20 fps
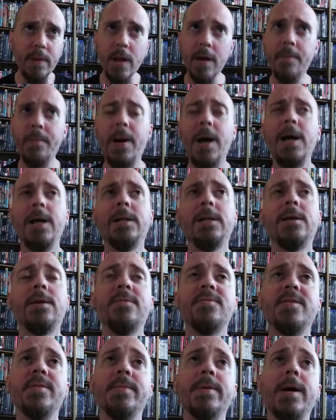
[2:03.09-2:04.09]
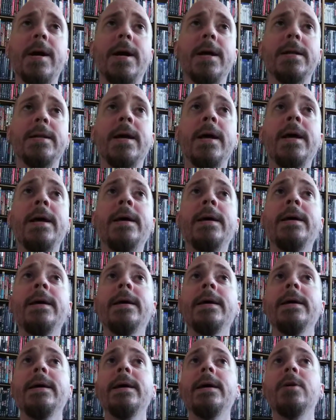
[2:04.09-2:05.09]
a pilot of some kind.
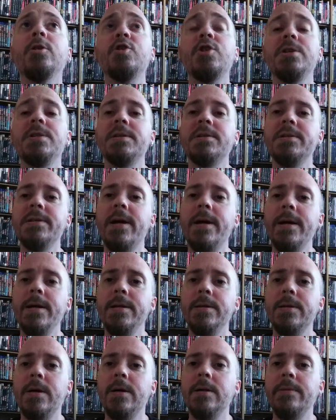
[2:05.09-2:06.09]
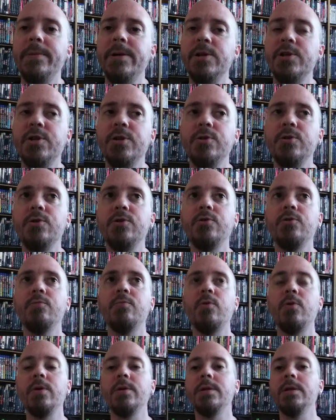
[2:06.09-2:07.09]
And she's assigned on a mission to
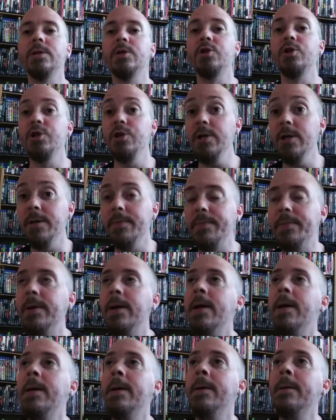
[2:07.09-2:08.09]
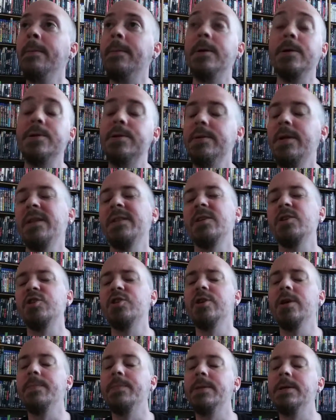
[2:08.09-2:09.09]
board this ship,
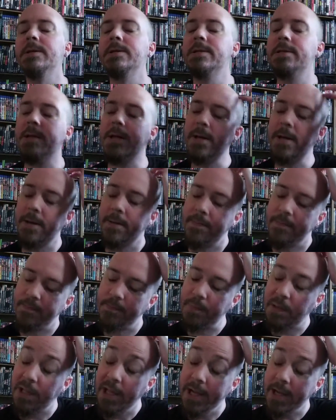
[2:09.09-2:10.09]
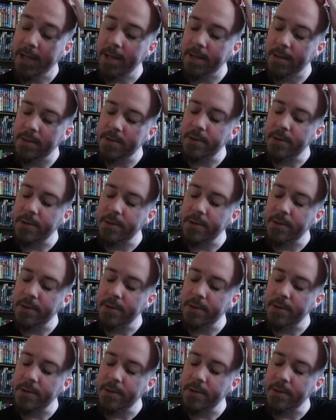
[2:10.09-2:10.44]
this plane,